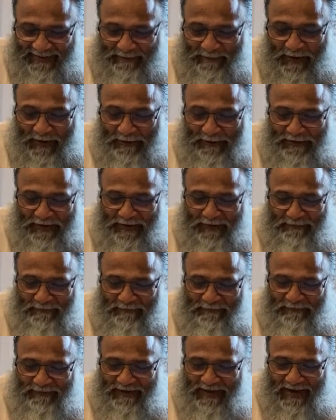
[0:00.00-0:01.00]

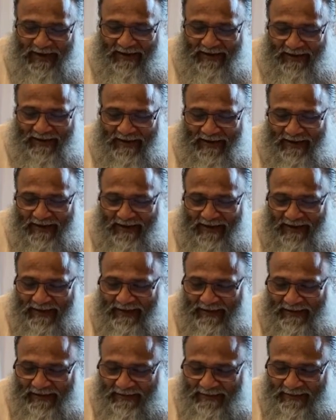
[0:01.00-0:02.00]
Maunam
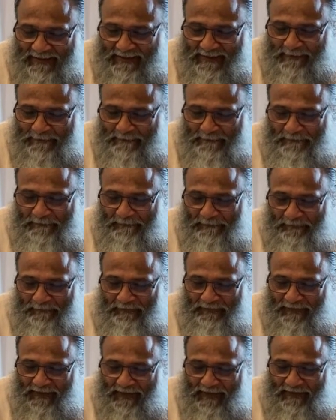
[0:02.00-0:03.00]
vyakhyat.
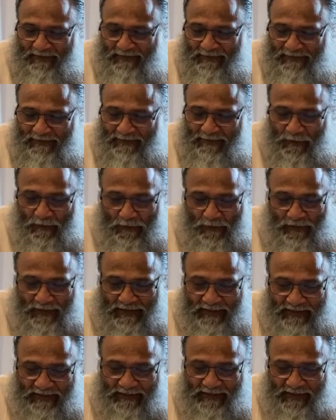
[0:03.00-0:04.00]
The
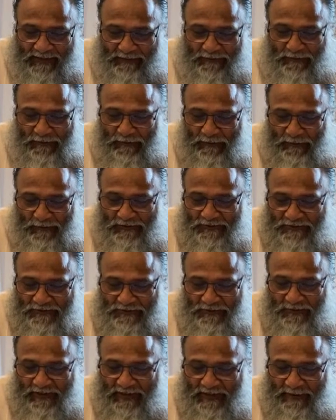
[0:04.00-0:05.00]
only thing to do is
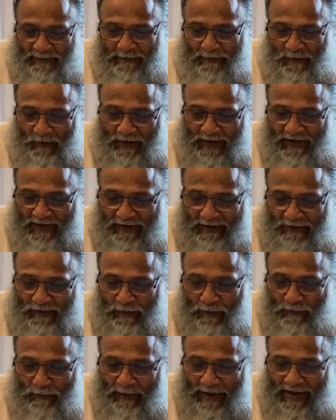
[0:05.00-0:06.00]
to keep quiet,
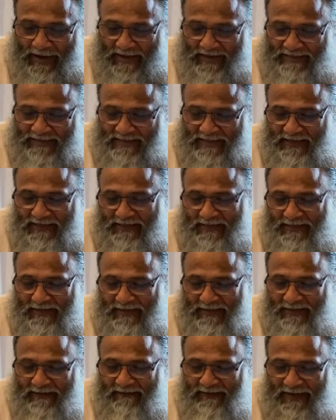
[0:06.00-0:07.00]
to bask in
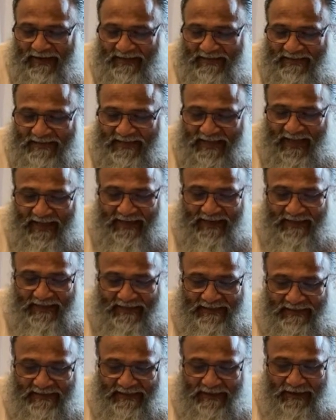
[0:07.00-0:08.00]
the divine
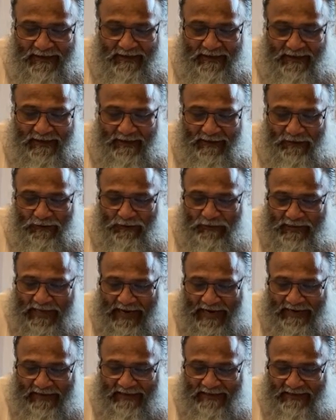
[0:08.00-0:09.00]
silence. To
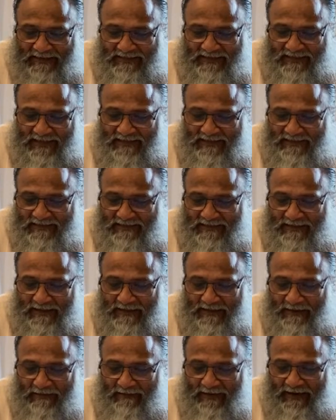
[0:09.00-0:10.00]
that extent,
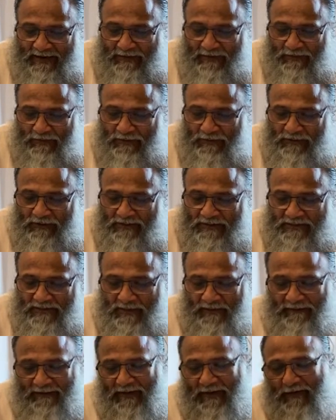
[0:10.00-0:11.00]
the divine truth is
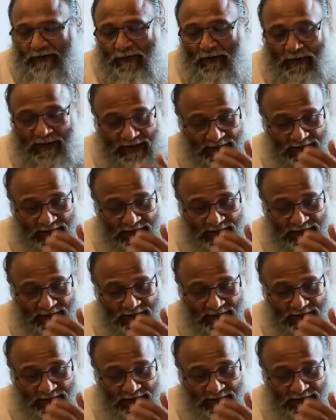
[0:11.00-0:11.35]
revealed to